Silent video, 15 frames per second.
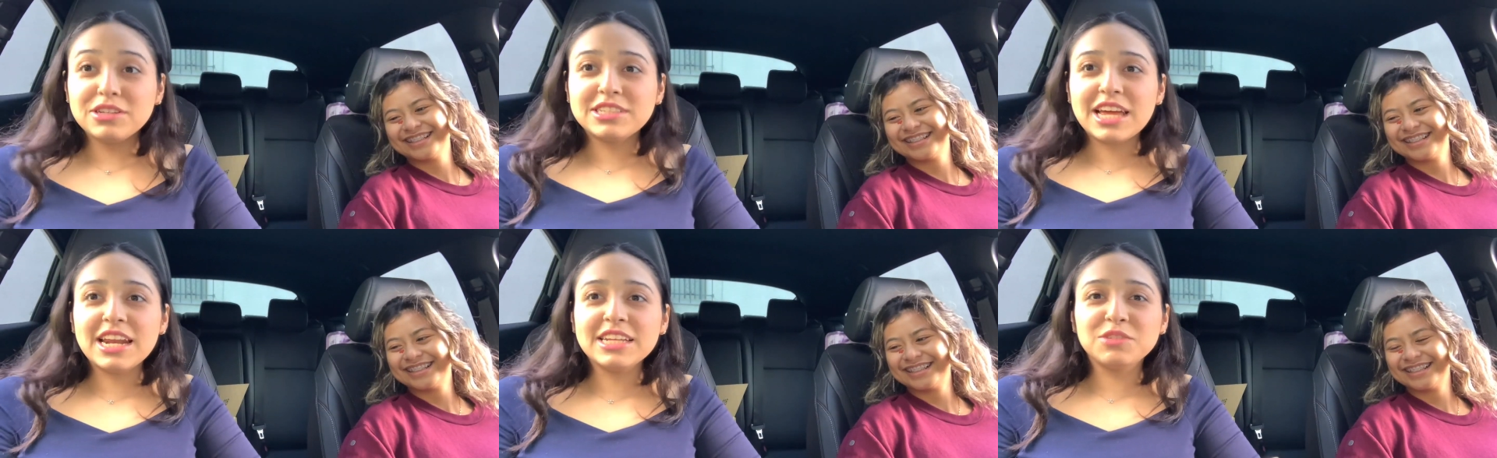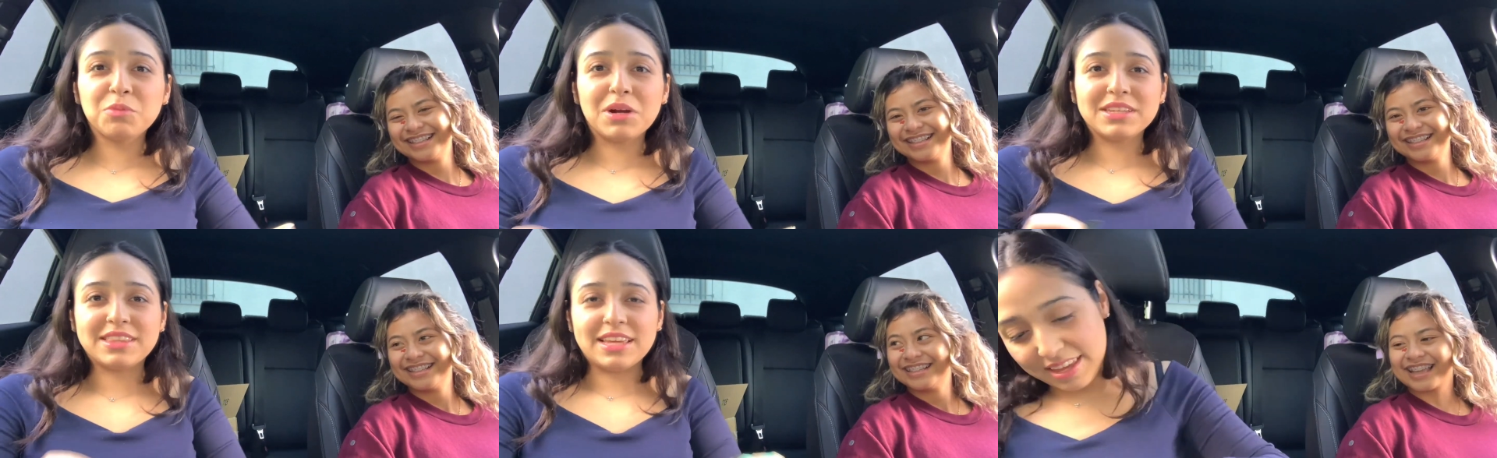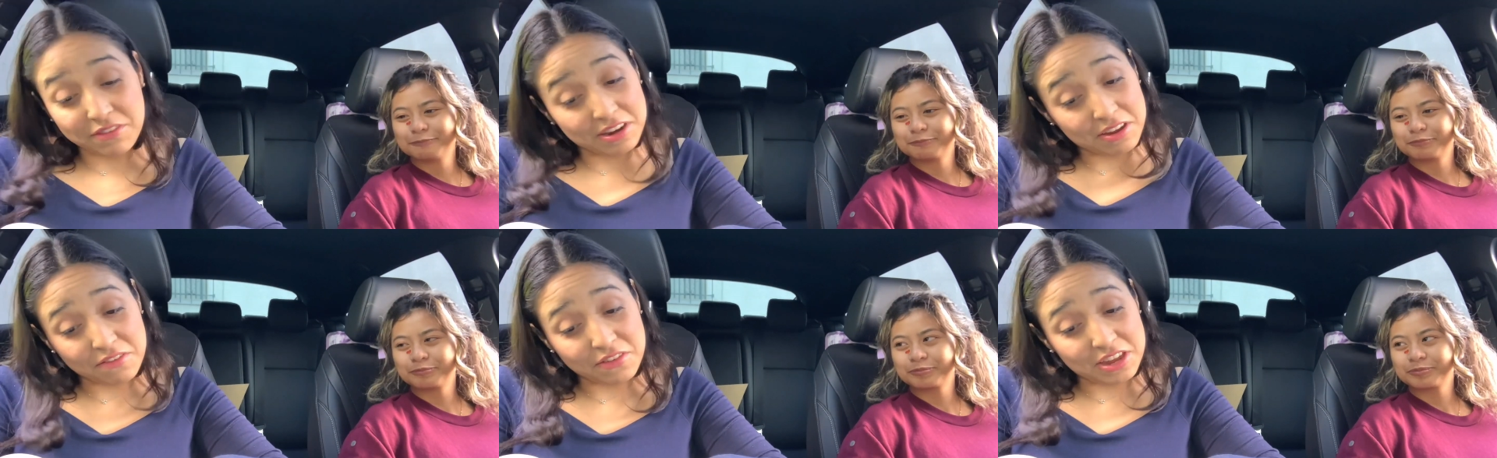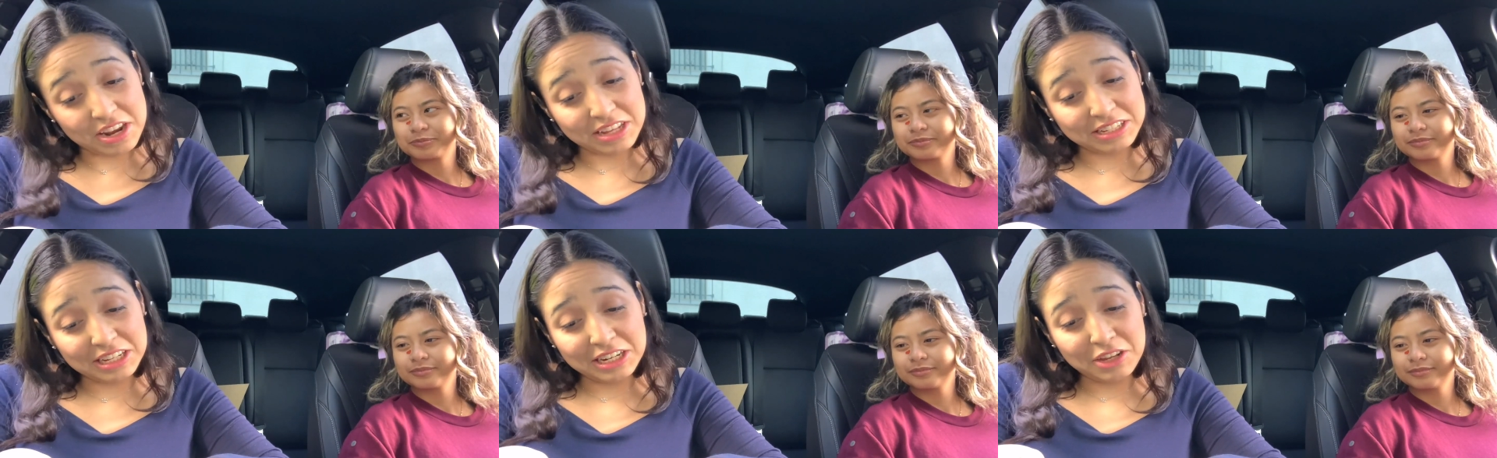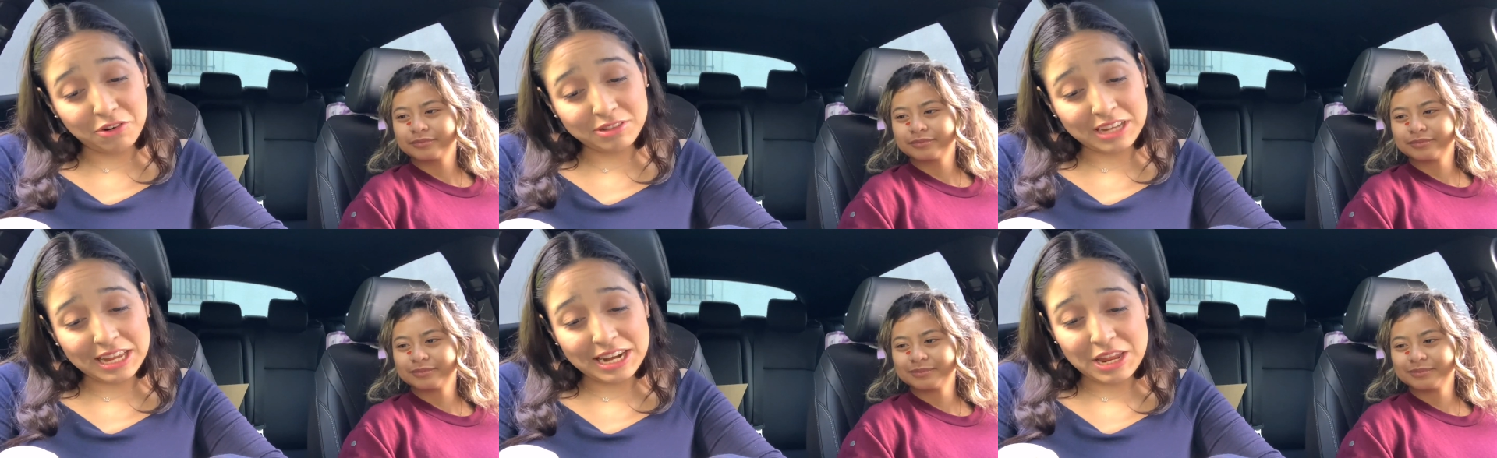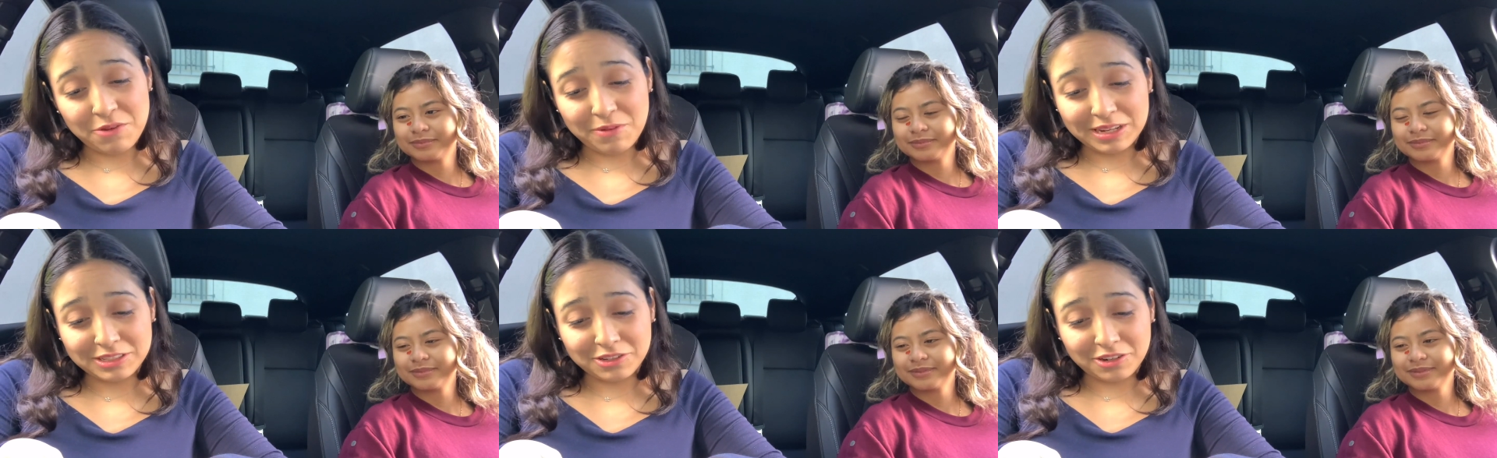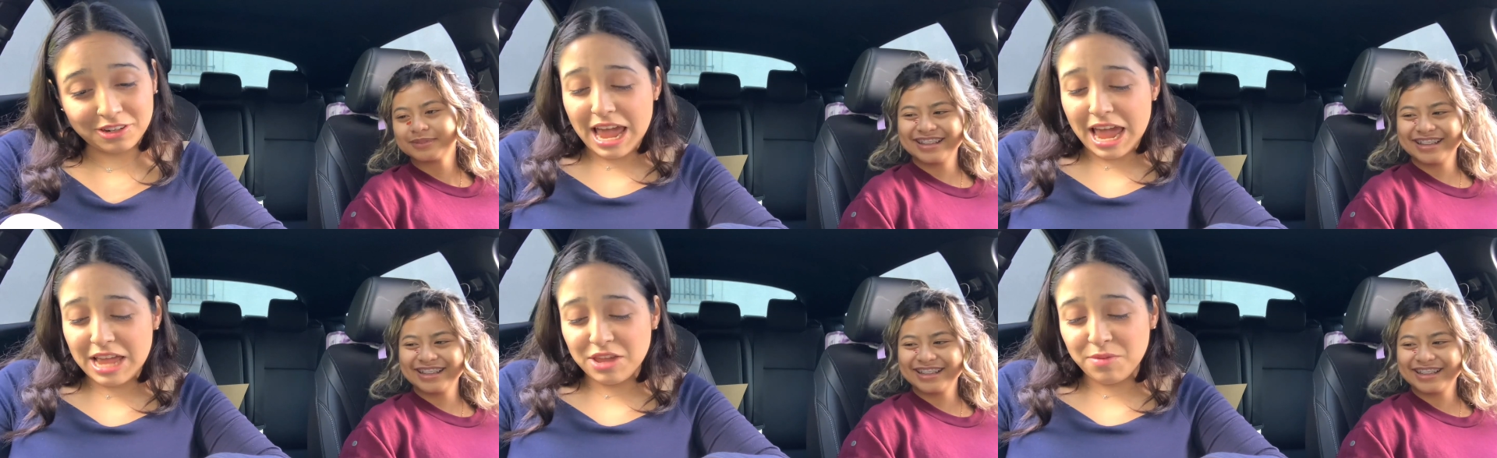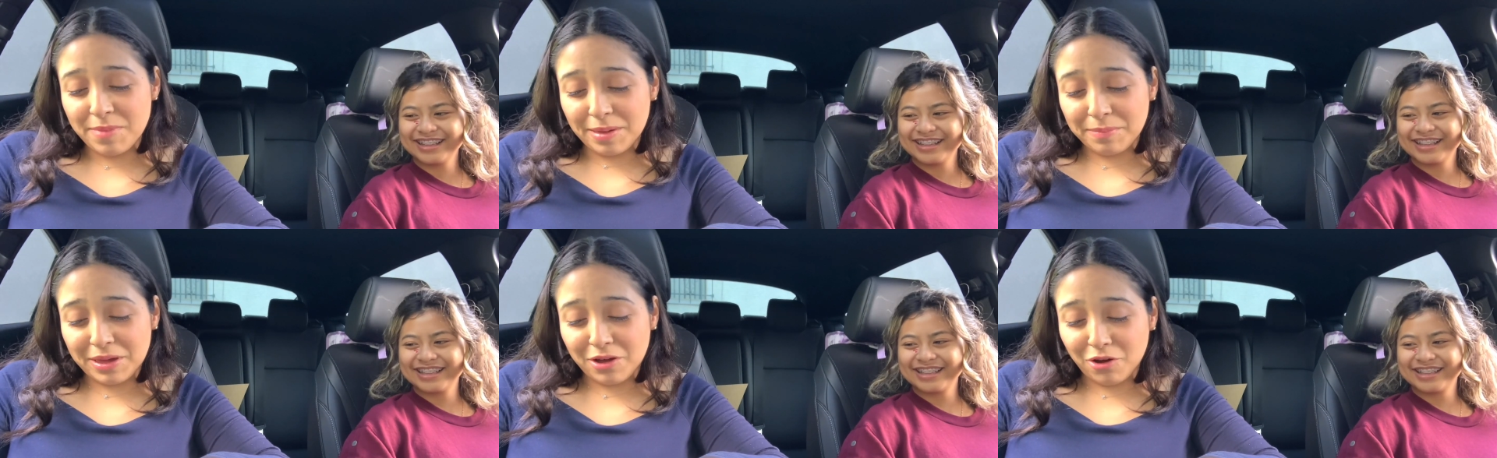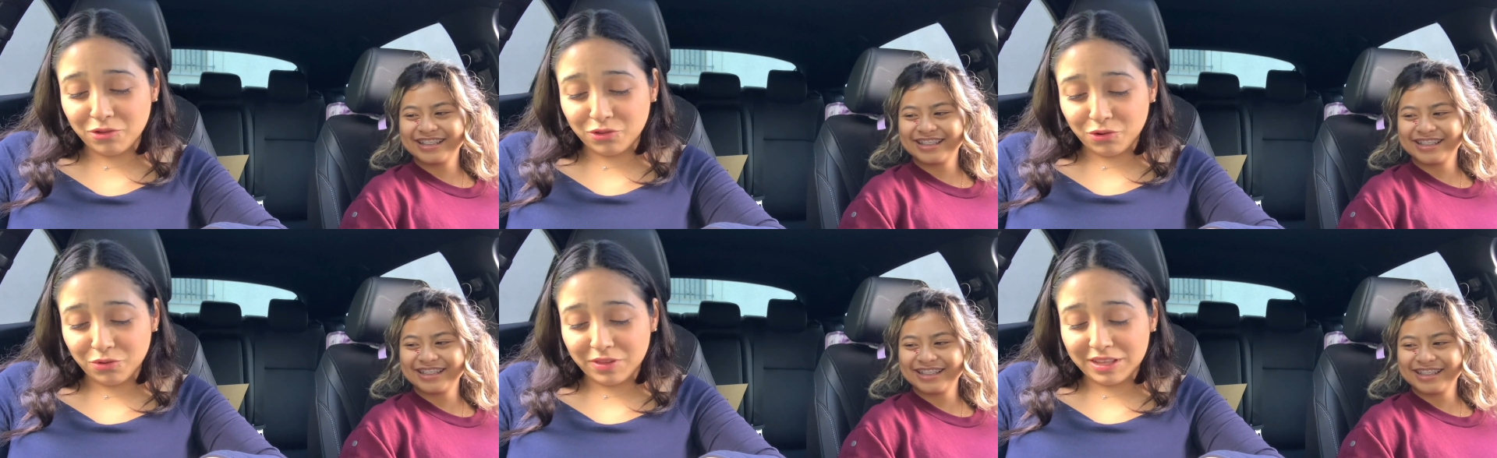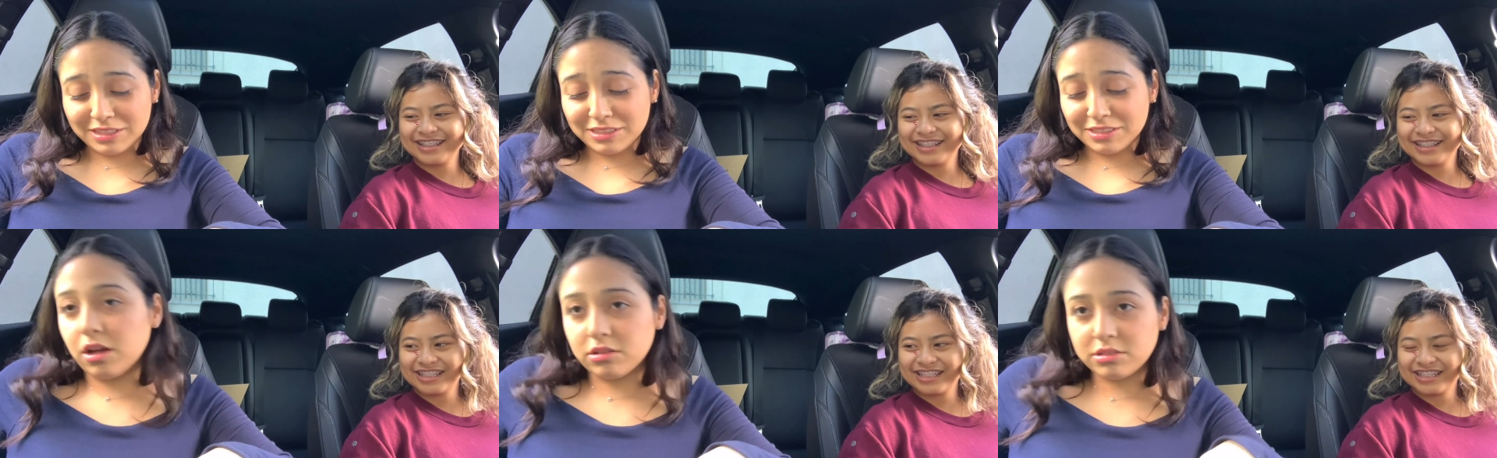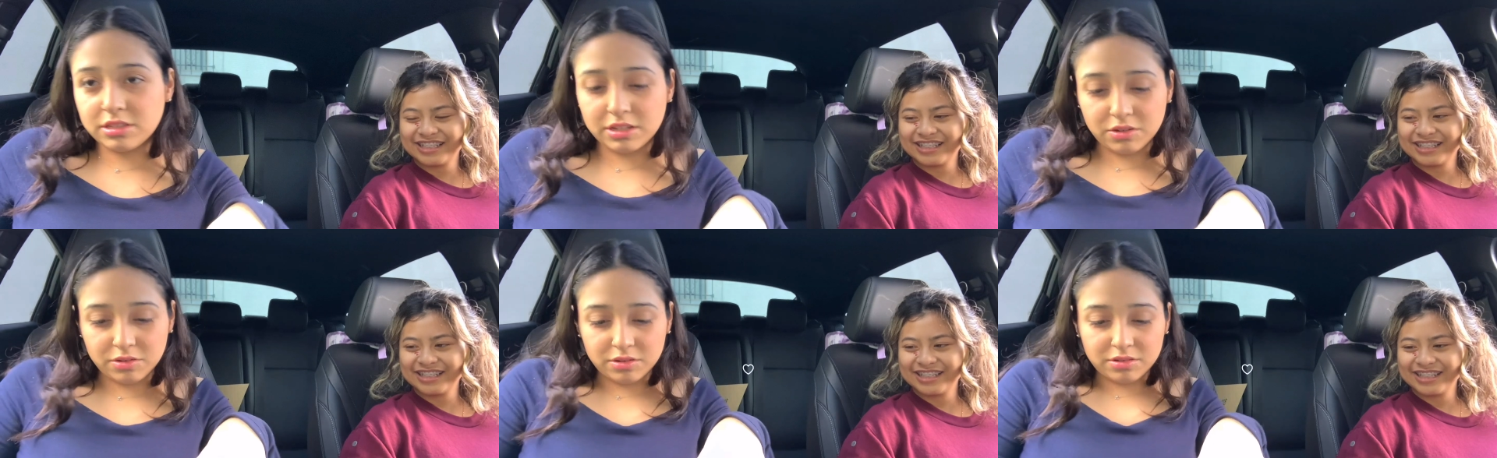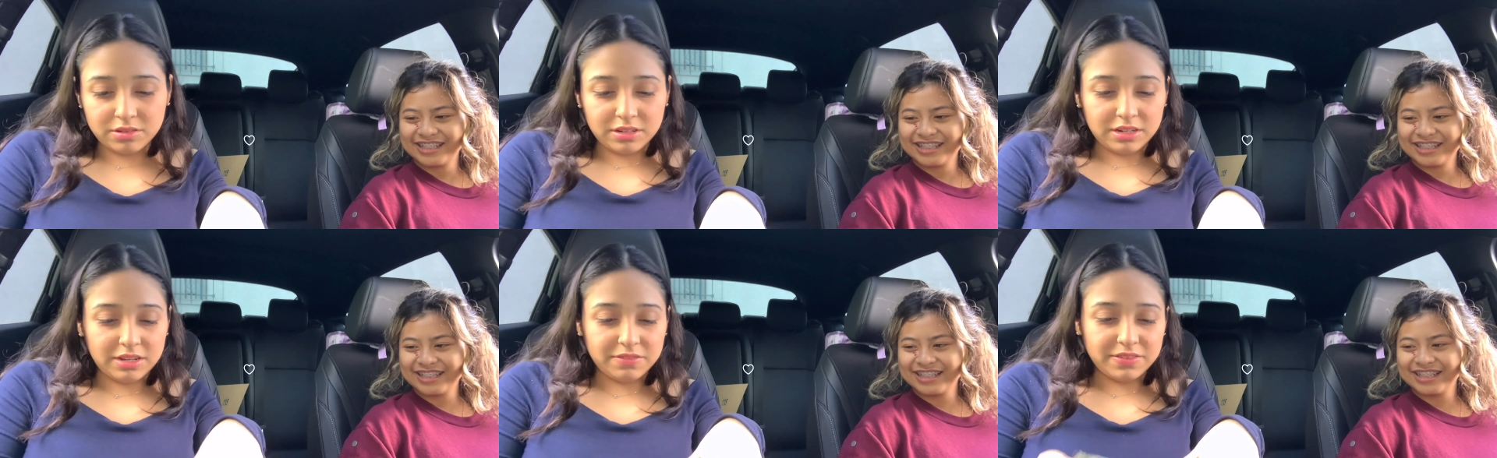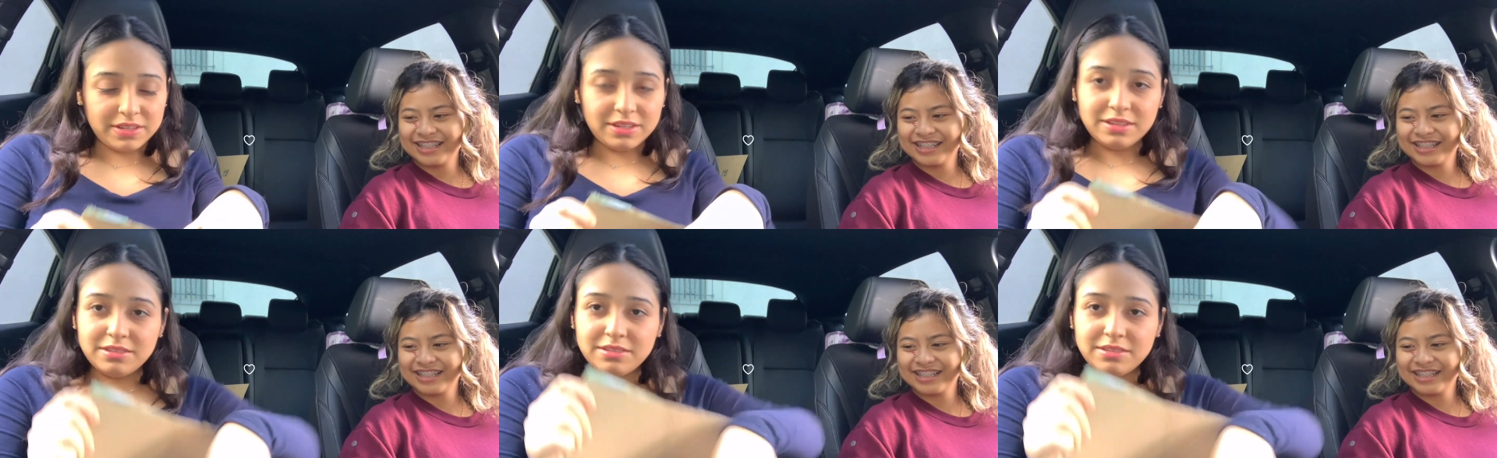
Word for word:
Speaker 1: said it's worth it. Even if it is a little tiny eraser and you make me go through this, I'll still love it.